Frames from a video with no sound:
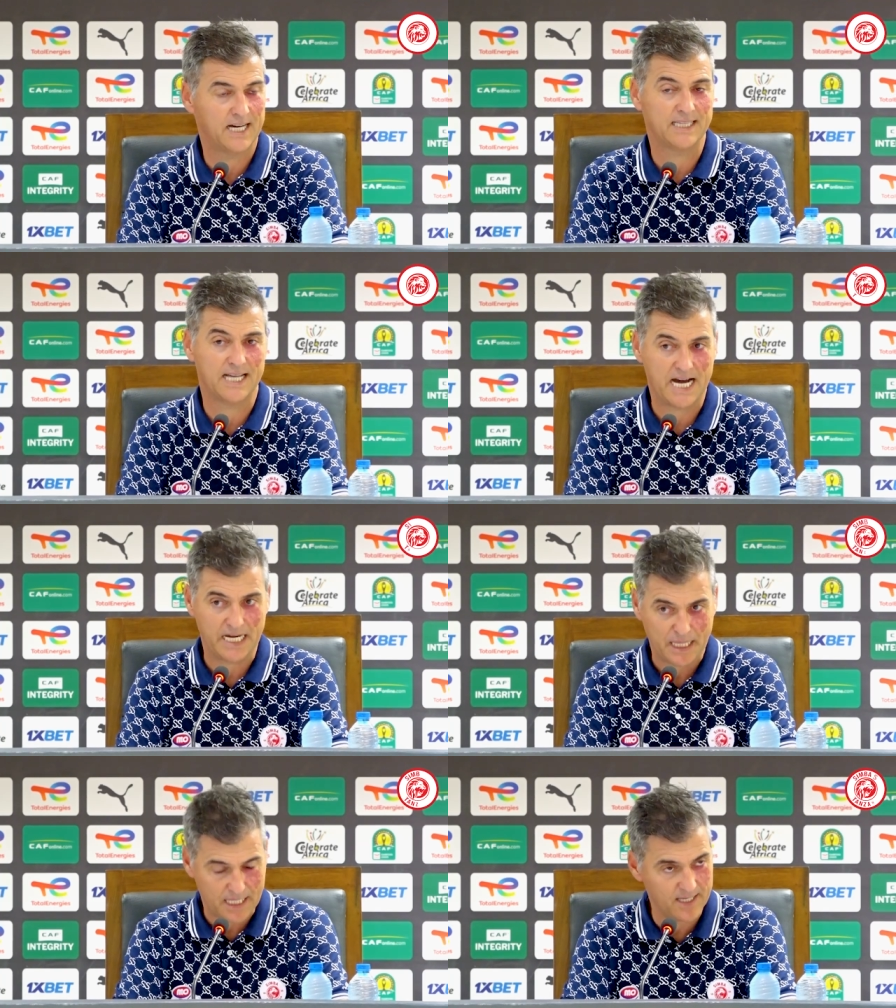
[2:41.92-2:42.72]
And
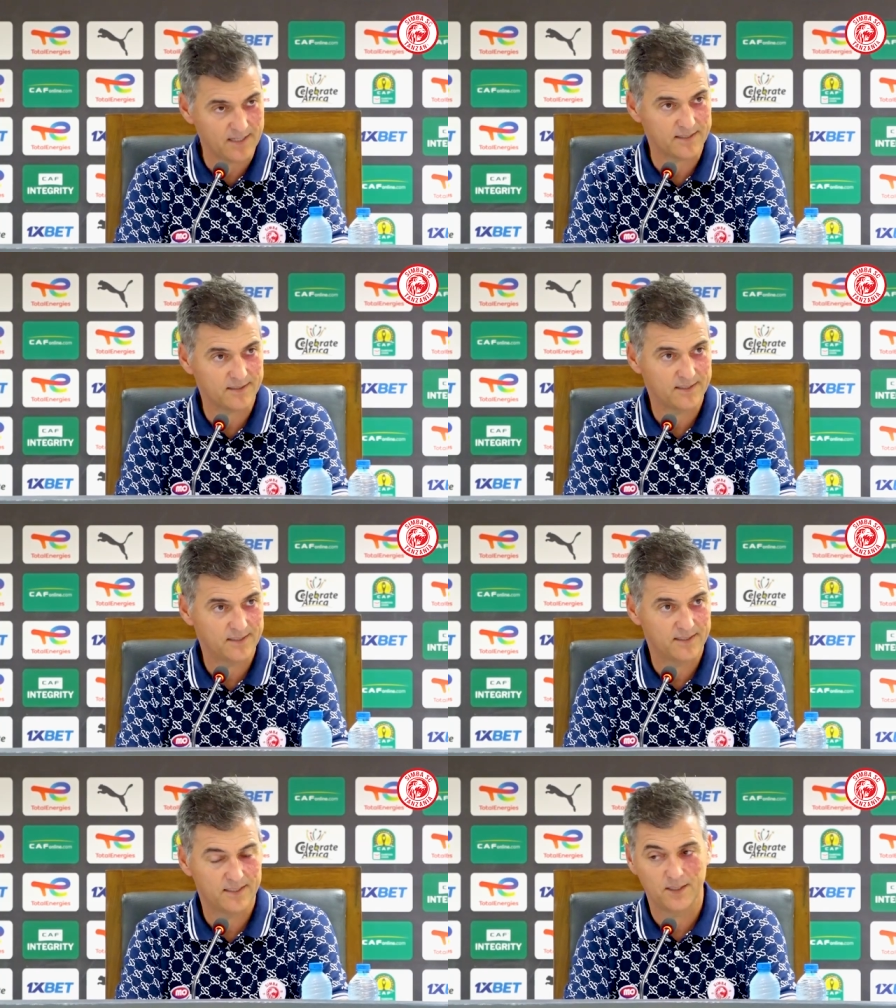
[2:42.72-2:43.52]
I think
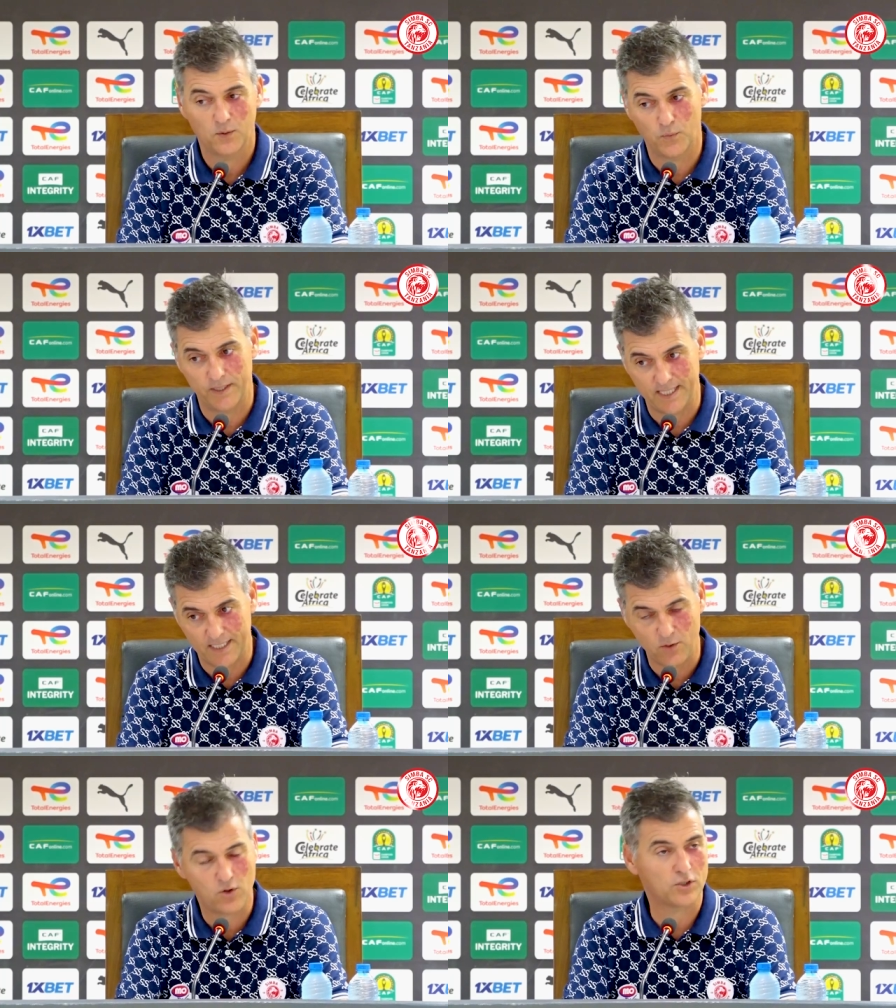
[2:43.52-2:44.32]
when the
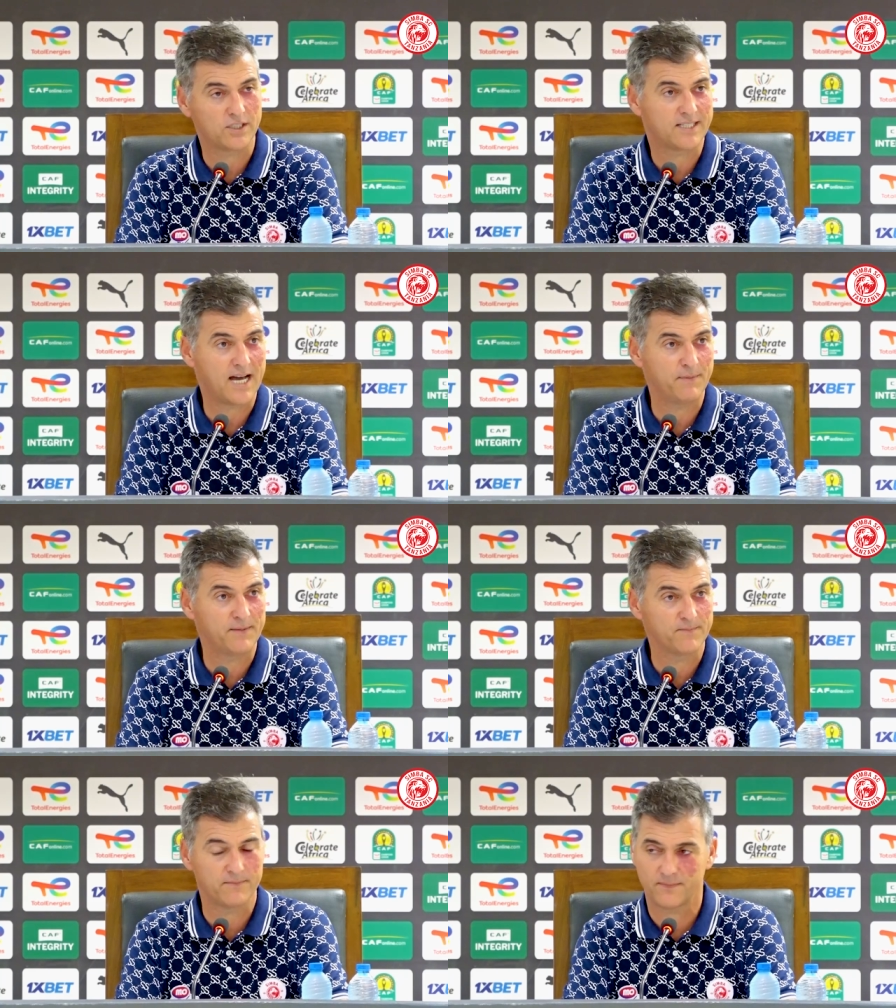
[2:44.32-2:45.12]
new coach is
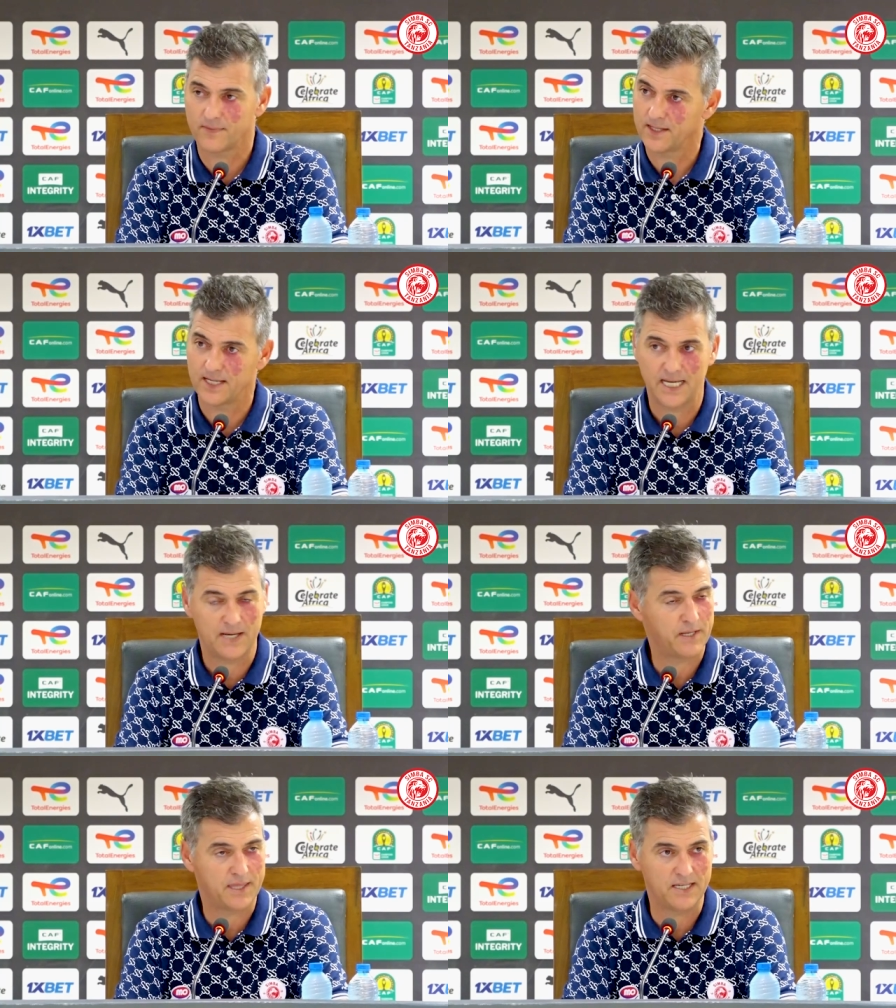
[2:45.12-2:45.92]
coming,
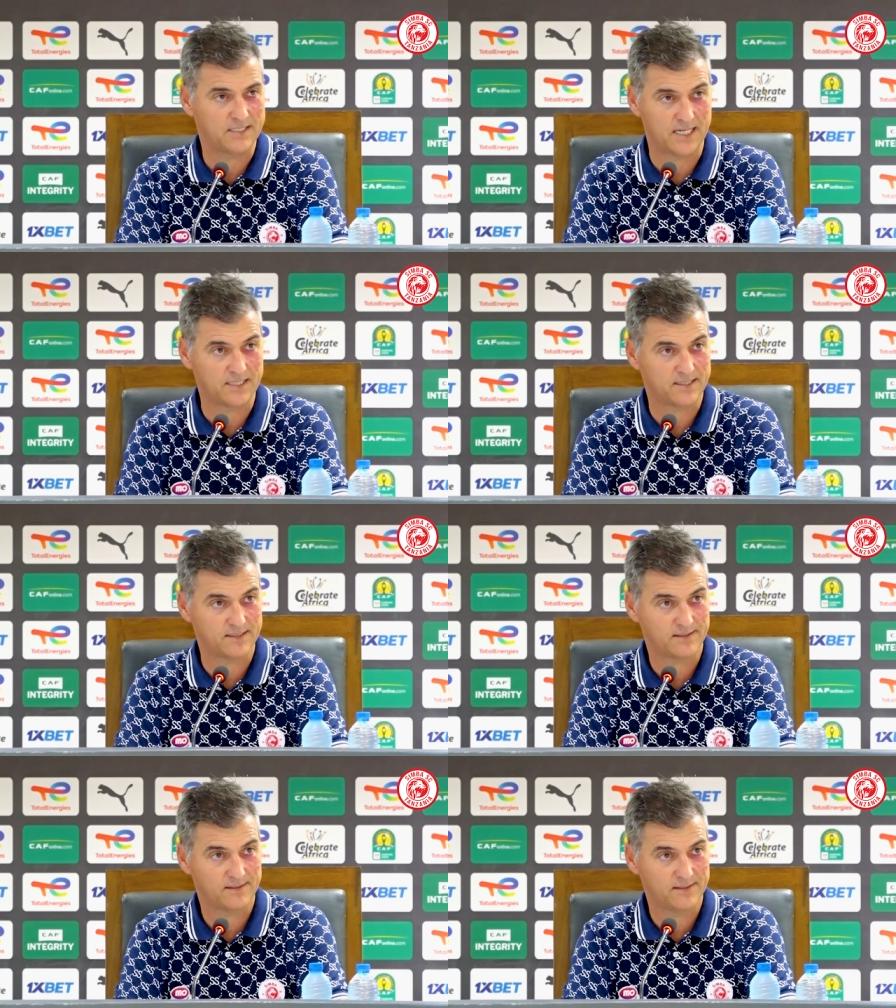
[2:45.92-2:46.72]
everything changes.
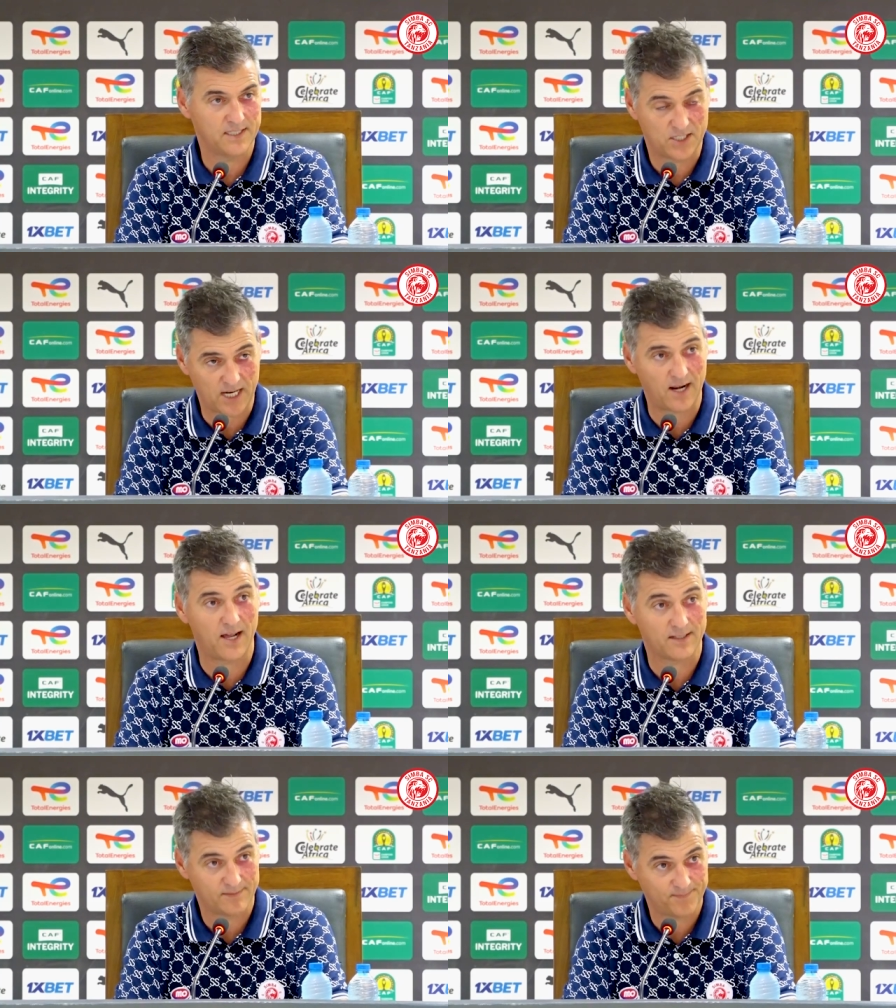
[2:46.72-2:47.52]

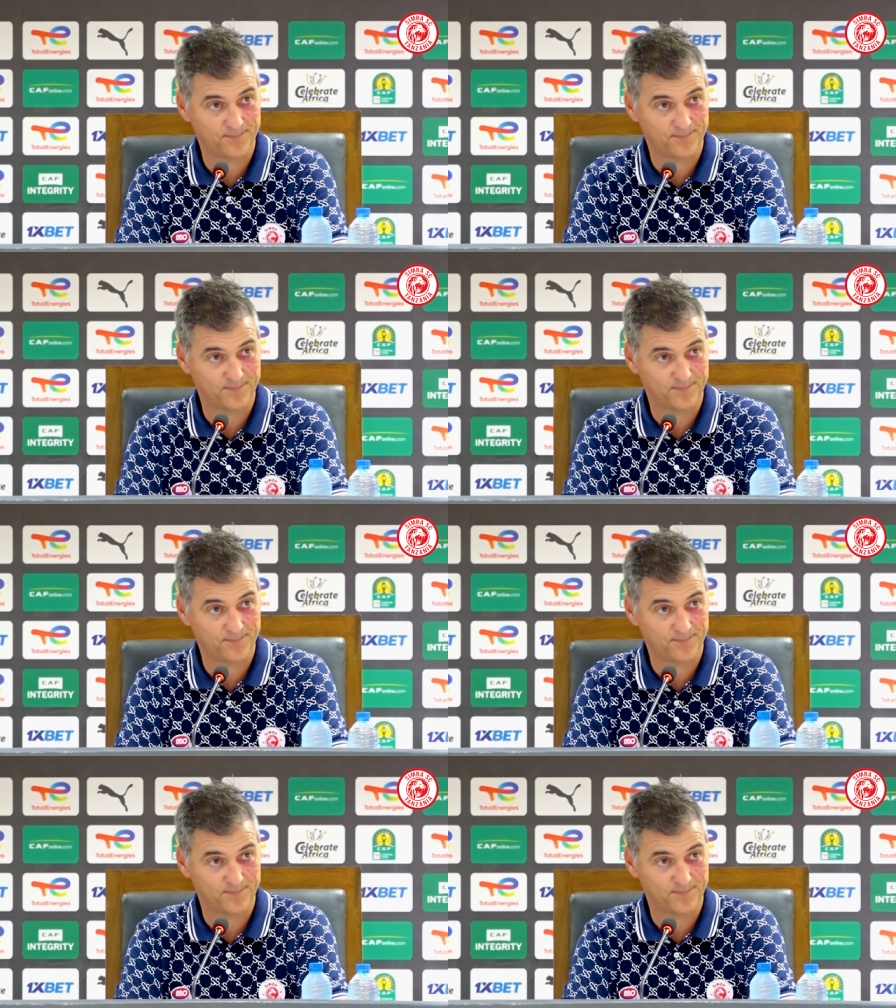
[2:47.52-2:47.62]
Inshallah.